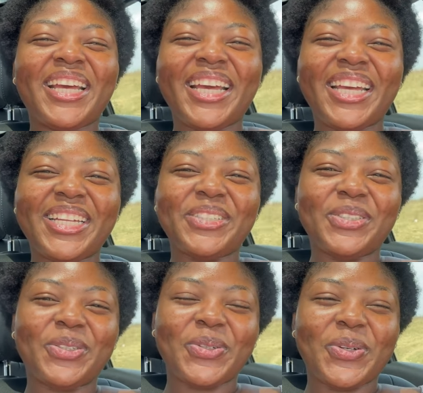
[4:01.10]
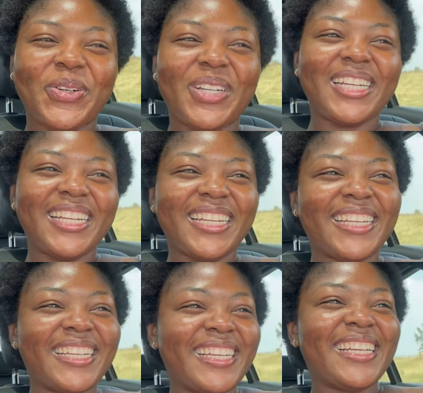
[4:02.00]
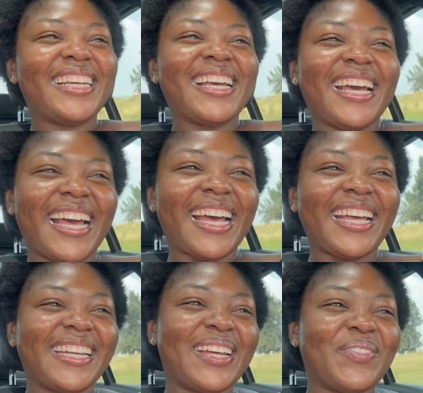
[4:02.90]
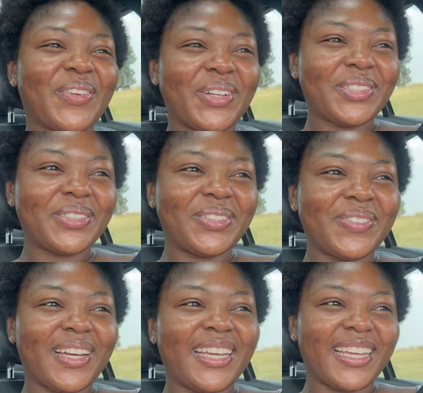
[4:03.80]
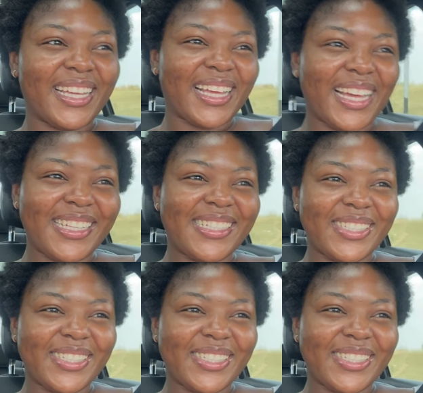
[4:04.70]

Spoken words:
in Joni, and I'm going to do my hair, guys.